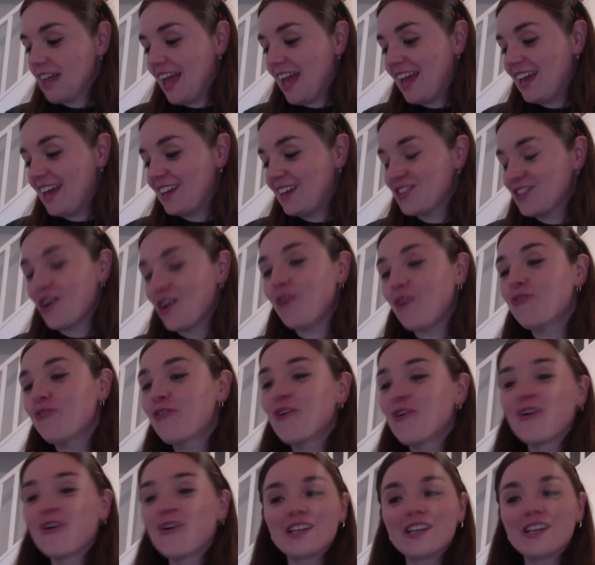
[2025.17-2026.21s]
And of
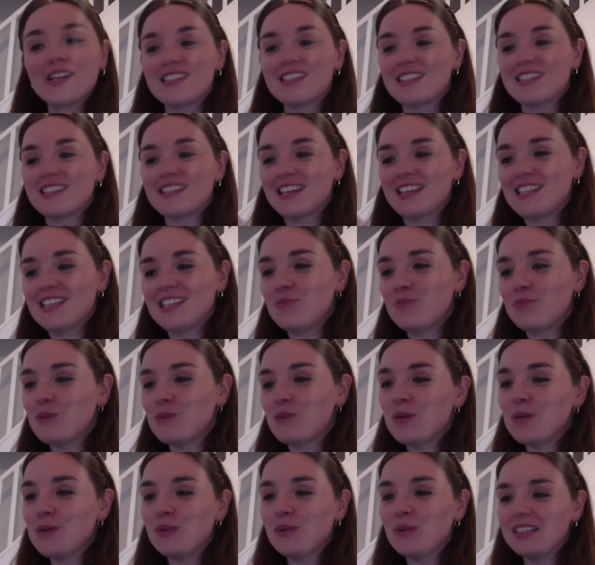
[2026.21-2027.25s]
course, Katie, we
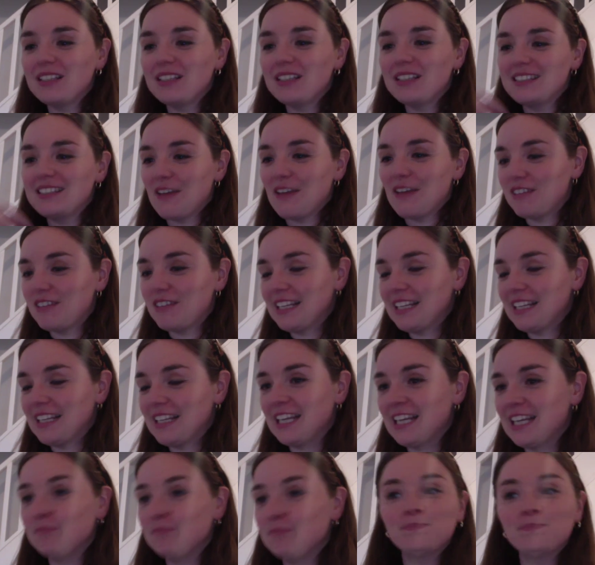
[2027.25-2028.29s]
will
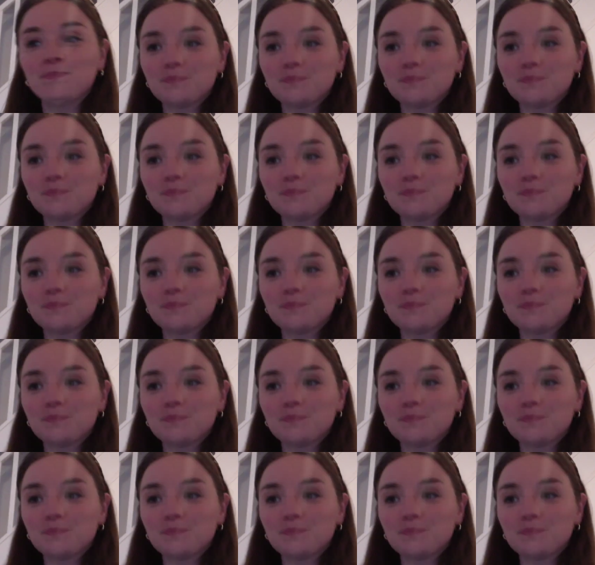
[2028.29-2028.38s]
definitely